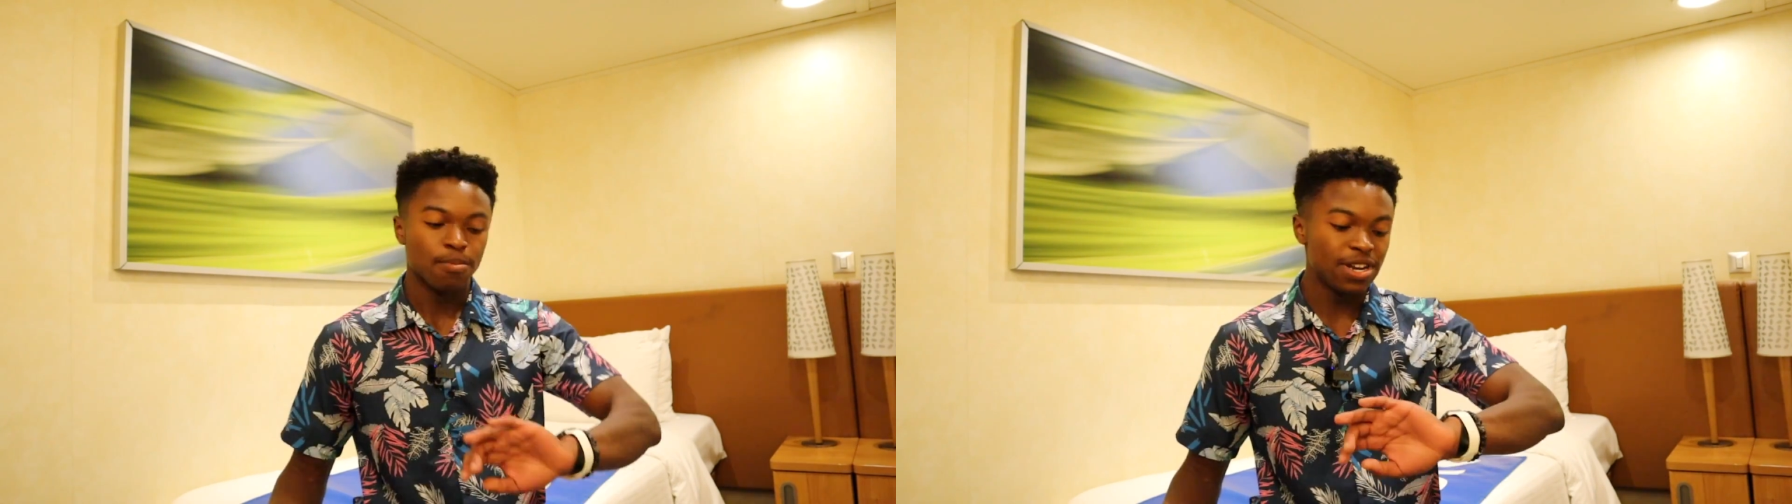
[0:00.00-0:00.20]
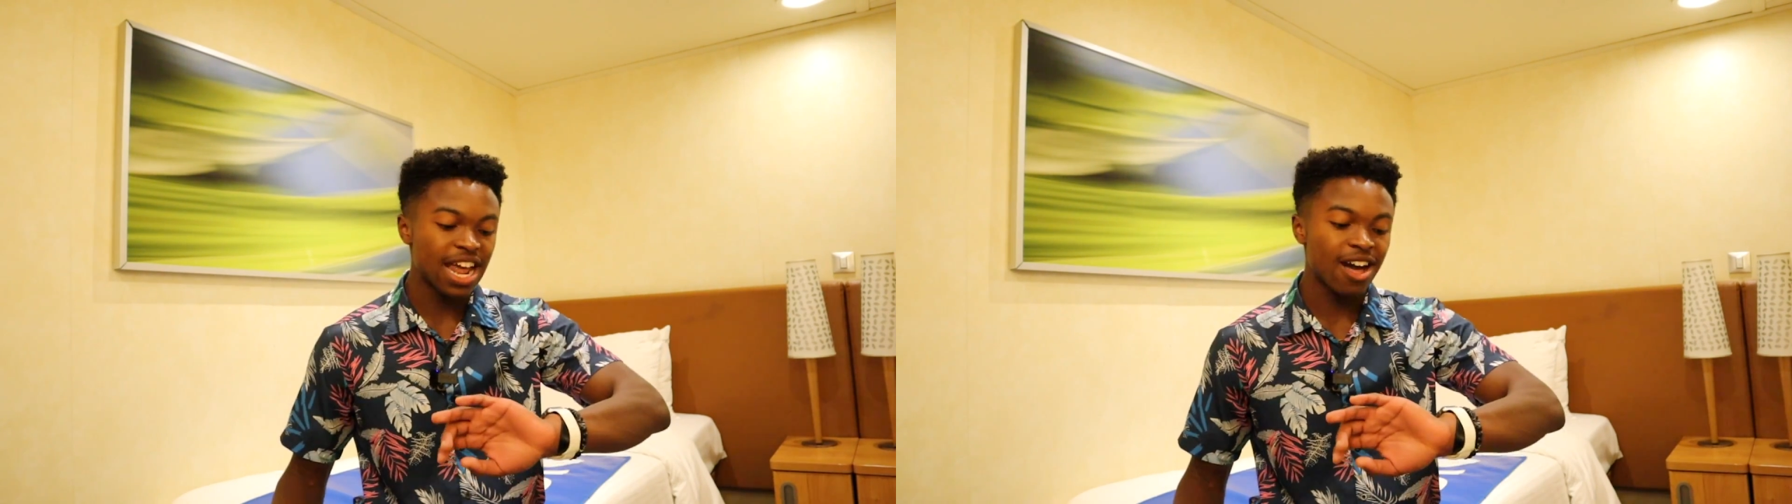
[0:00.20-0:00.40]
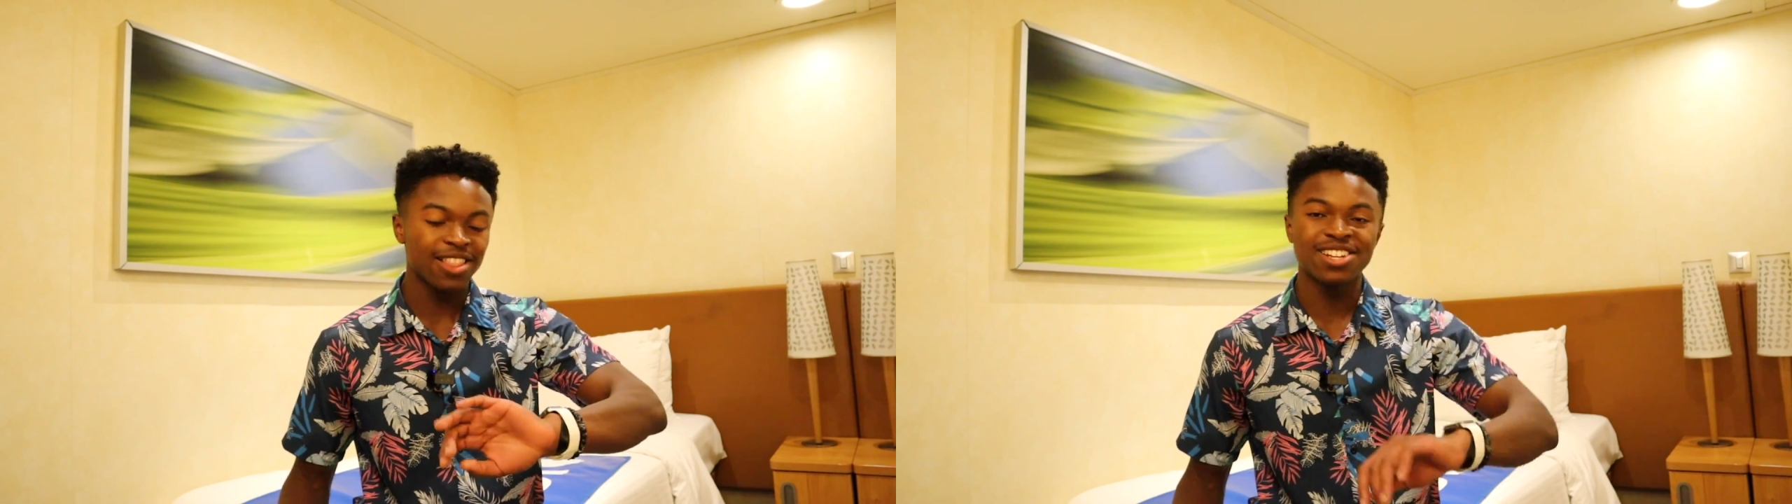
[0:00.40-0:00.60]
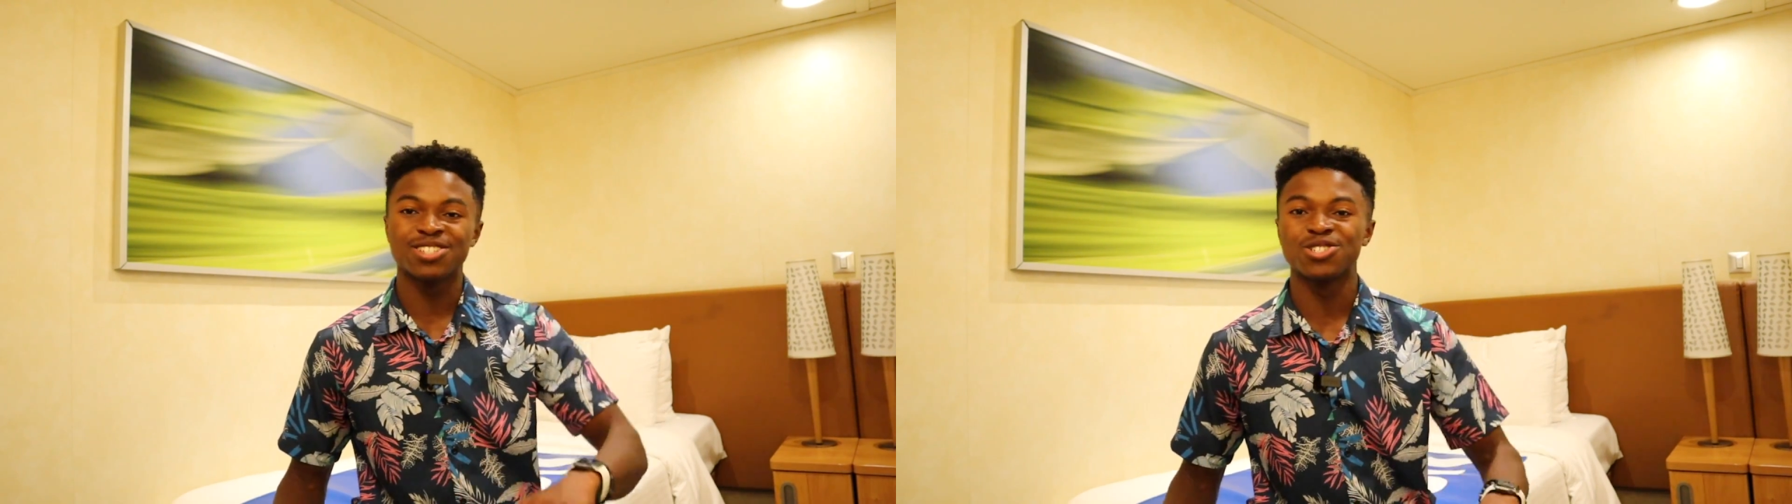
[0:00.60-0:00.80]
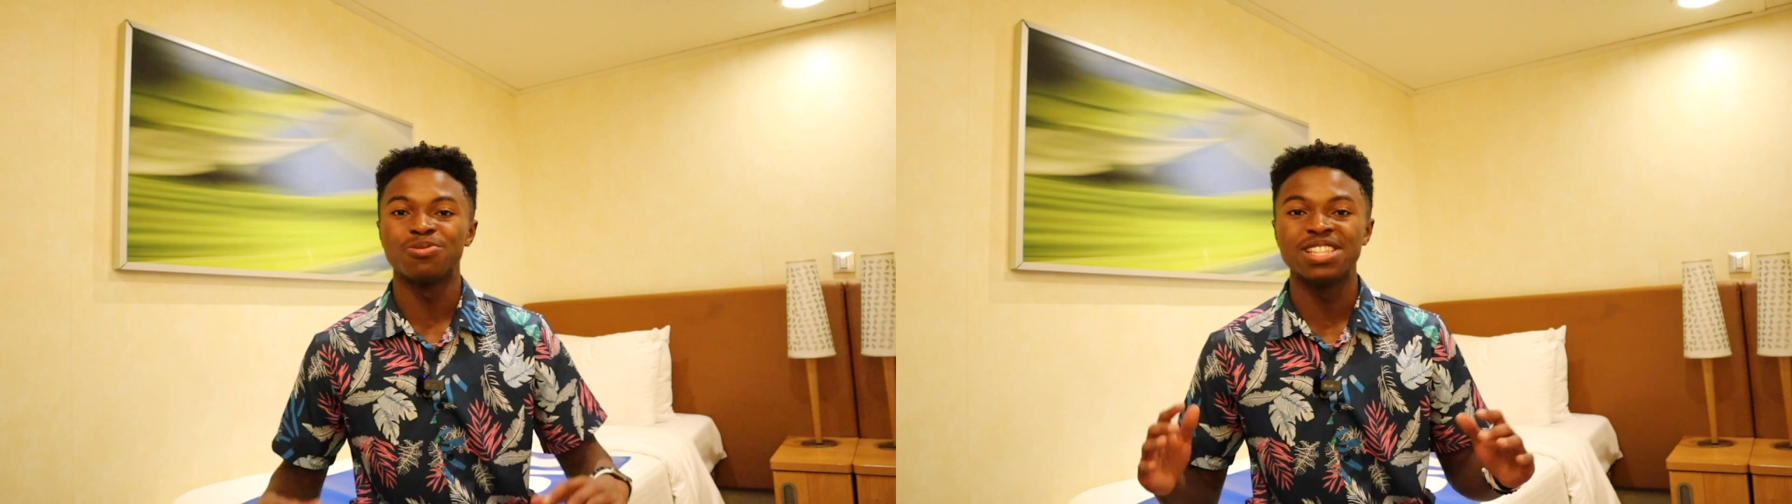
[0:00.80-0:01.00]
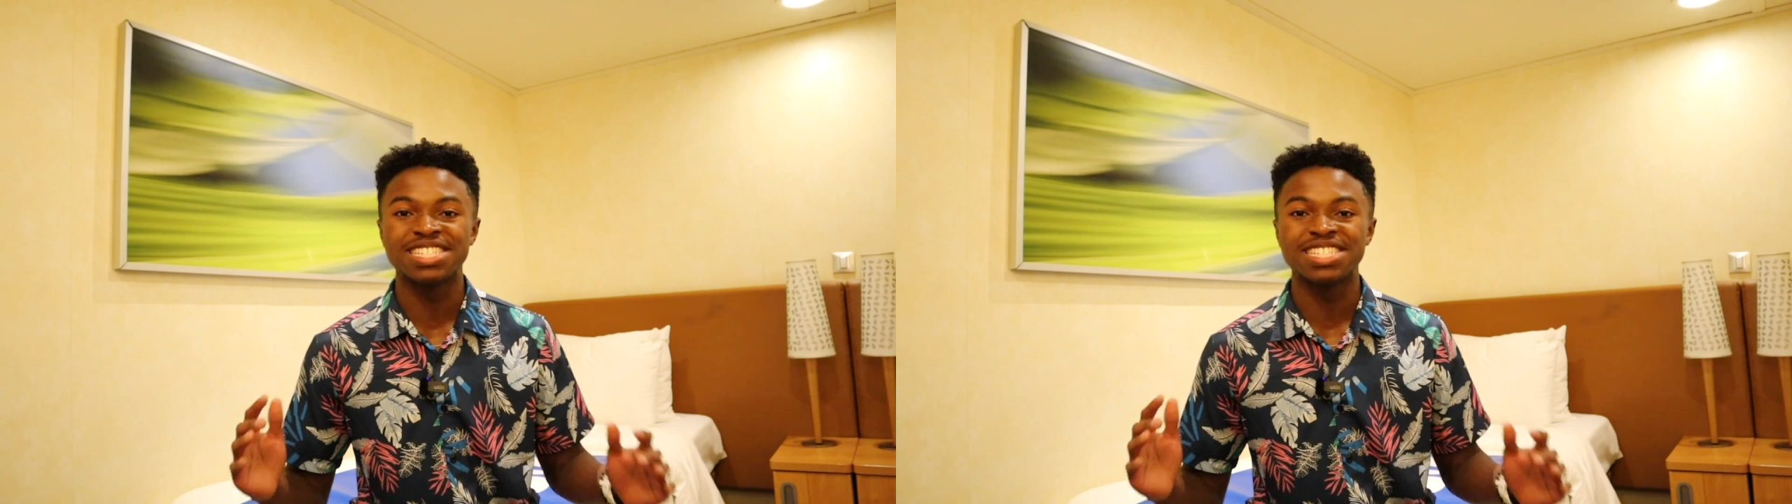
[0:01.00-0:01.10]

But now, ladies and gentlemen,